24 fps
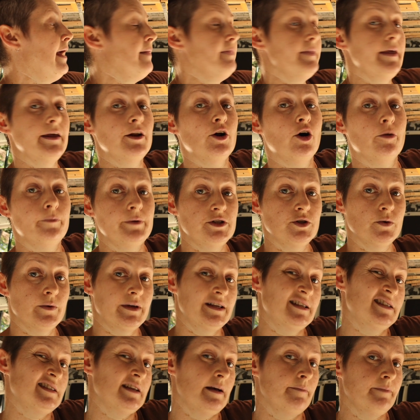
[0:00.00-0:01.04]
and then I'll be
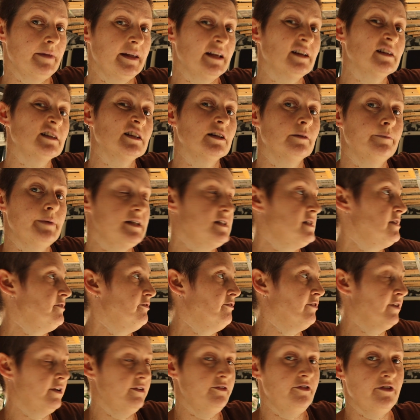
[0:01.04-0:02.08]
doing something a little bit
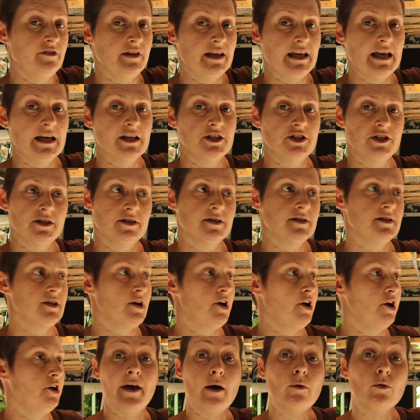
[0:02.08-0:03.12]
different for the edges.
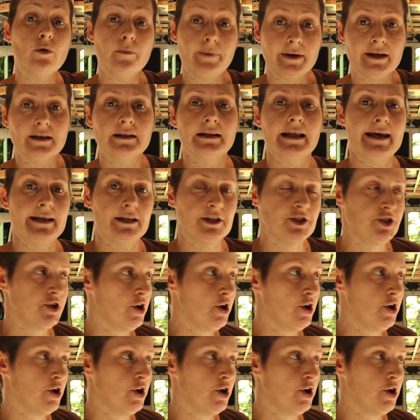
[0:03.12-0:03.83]
So that will be a later